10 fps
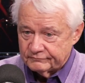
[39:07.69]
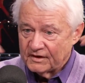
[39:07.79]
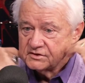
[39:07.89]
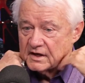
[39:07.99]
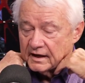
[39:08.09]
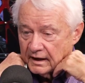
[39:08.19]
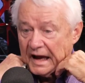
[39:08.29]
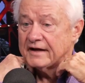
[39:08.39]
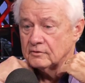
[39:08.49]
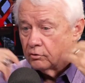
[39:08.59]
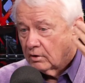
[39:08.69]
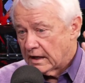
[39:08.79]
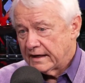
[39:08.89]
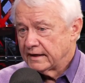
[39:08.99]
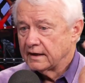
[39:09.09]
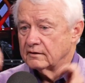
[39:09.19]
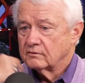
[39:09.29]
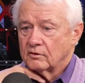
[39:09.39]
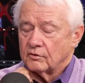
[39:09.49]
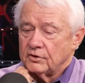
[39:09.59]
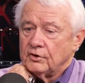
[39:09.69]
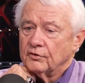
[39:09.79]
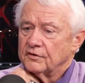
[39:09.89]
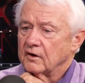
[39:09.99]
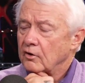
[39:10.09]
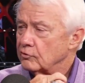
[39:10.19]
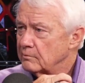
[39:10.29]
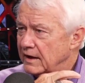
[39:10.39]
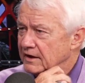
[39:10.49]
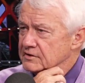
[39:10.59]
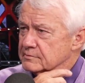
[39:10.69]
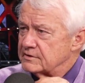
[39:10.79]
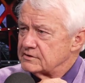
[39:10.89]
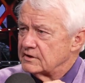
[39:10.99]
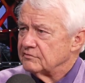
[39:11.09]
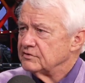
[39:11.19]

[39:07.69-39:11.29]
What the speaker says: Things I don't like. I don't know, the load management stuff.